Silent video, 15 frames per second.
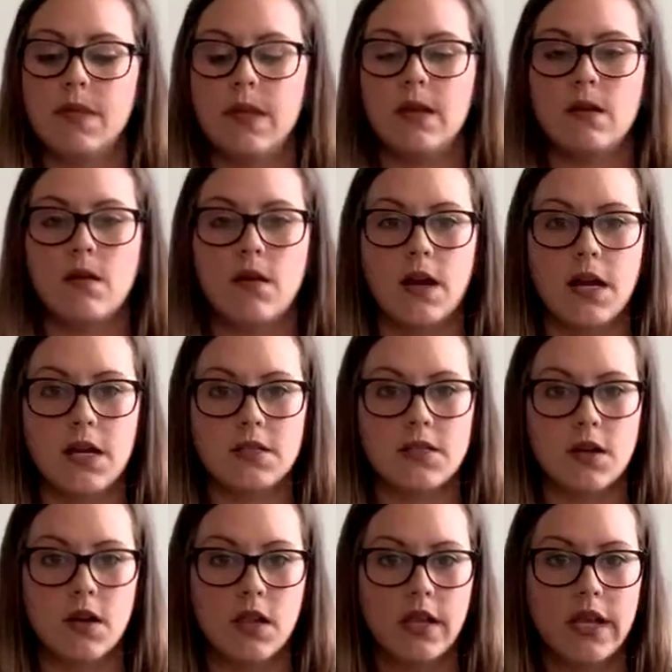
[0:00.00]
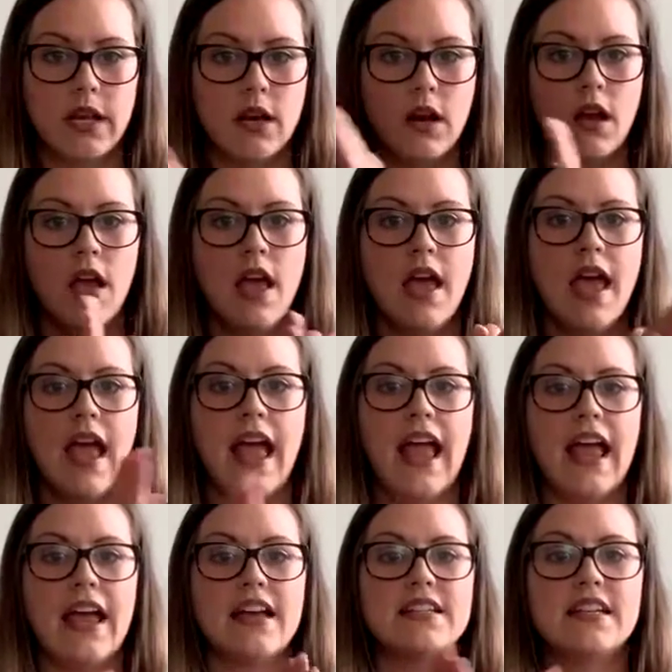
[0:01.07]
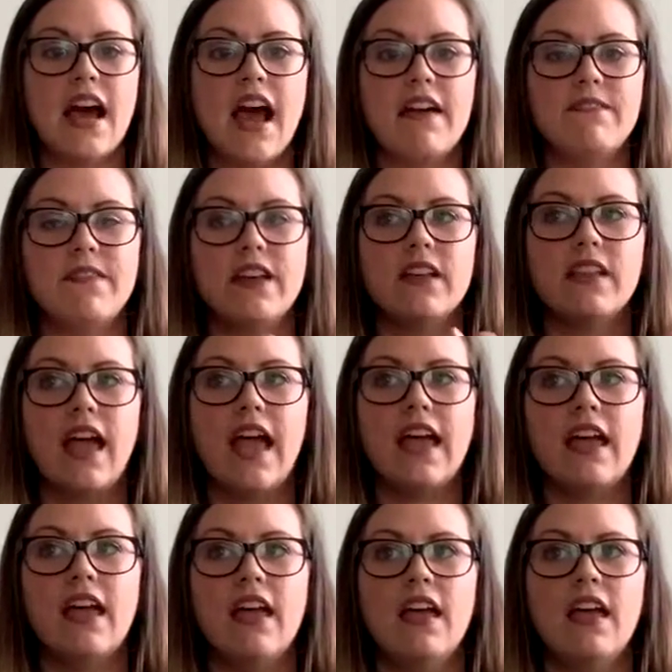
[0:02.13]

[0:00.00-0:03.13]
The ingredients are cleaner. And I feel like